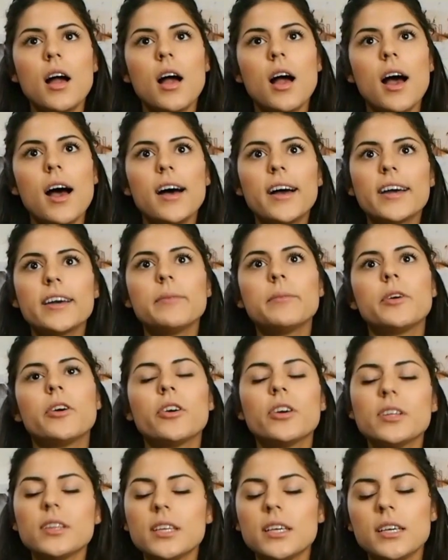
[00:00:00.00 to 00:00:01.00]
I'm
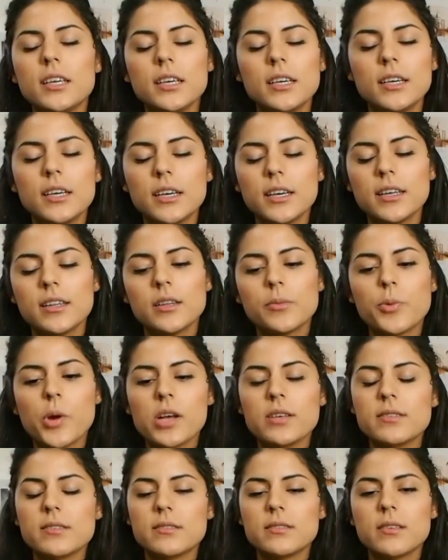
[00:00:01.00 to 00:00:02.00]
currently in the
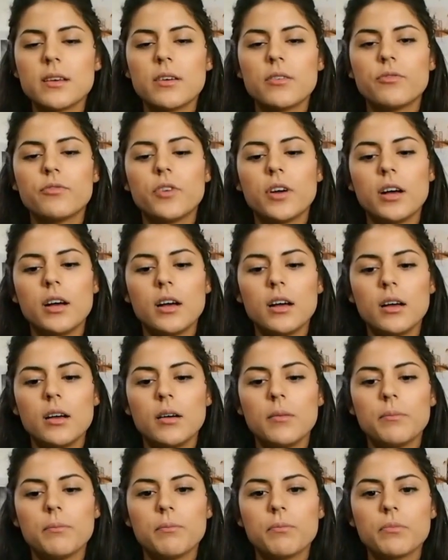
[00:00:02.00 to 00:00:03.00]
process of
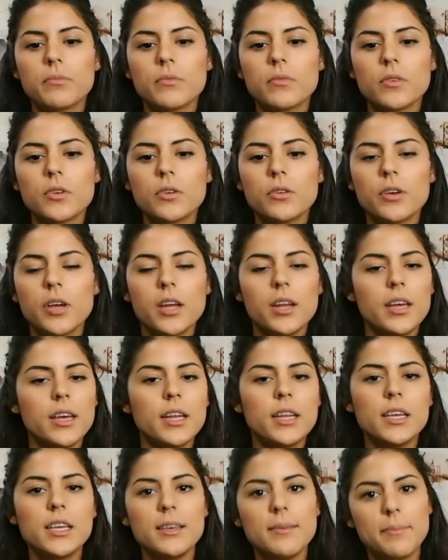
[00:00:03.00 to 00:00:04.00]
creating an
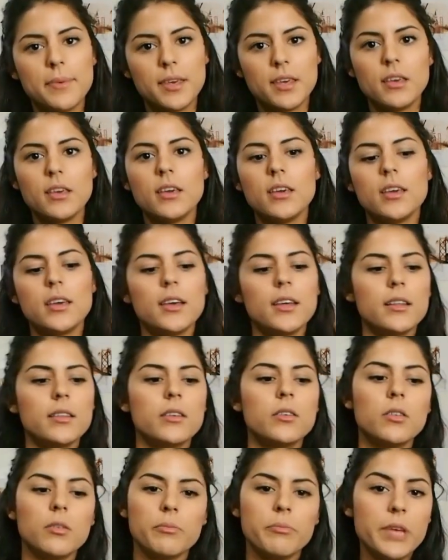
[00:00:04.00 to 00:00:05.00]
EP, a
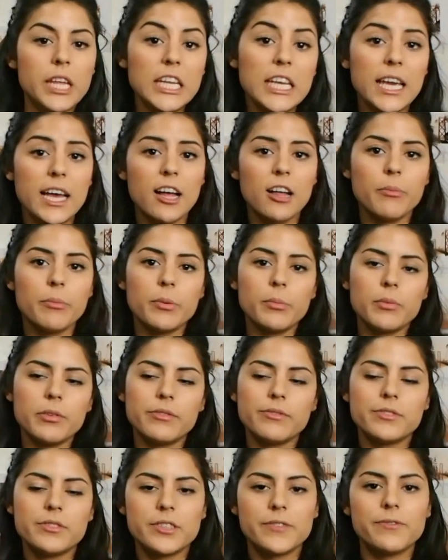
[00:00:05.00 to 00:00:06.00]
little mini album of
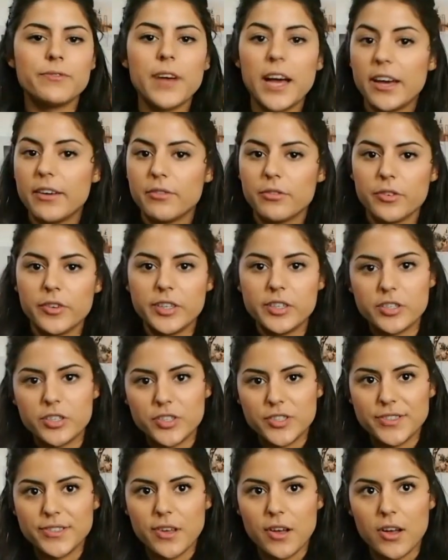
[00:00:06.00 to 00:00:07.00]
5
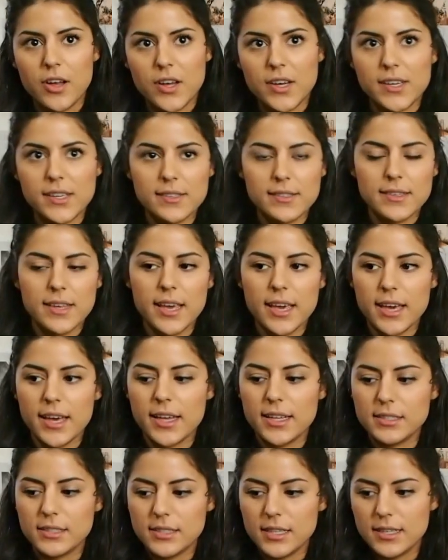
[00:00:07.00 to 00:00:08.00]
original songs,
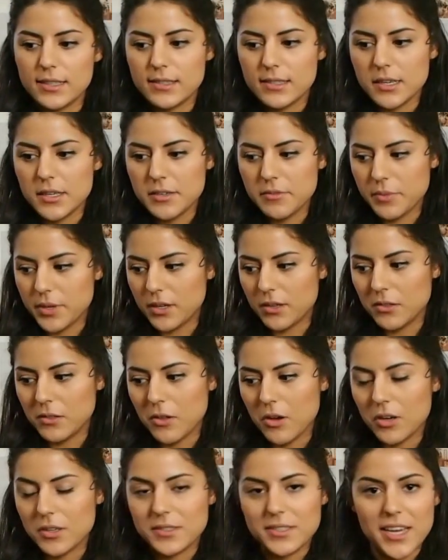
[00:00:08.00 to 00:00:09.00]
and it's kind of been a
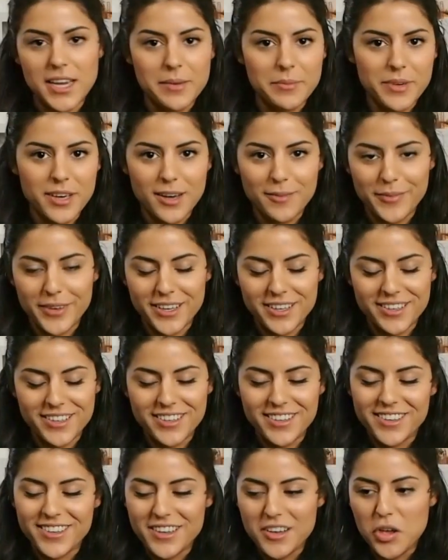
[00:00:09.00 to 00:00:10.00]
long time coming,
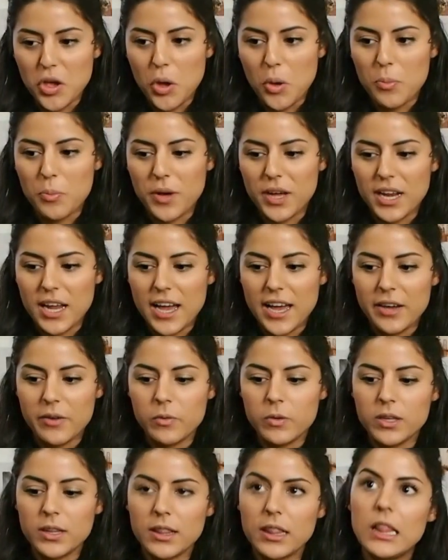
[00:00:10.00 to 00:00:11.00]
but I
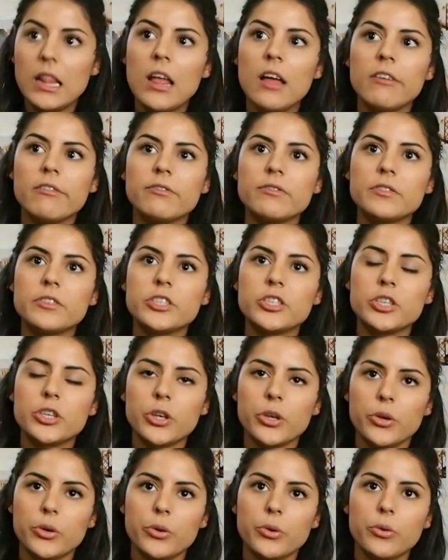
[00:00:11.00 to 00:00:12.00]
would love
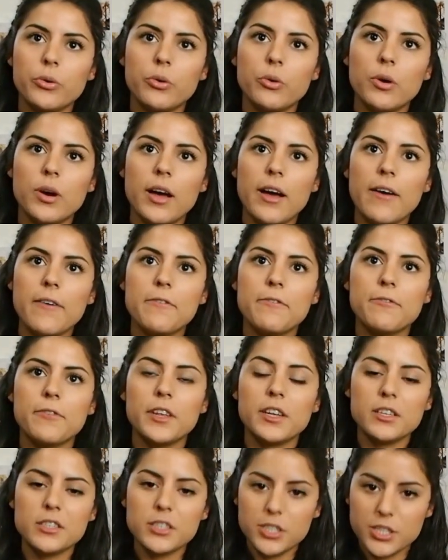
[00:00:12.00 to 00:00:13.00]
to
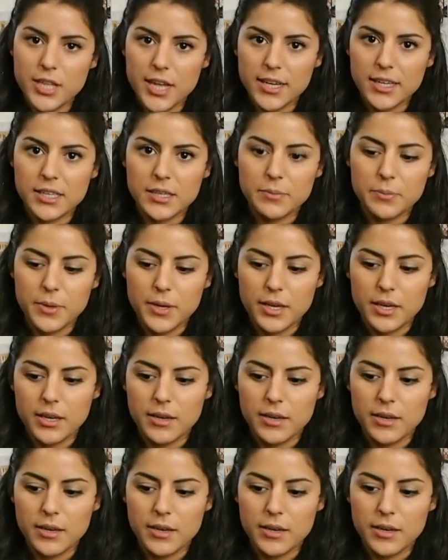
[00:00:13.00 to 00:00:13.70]
finish that EP,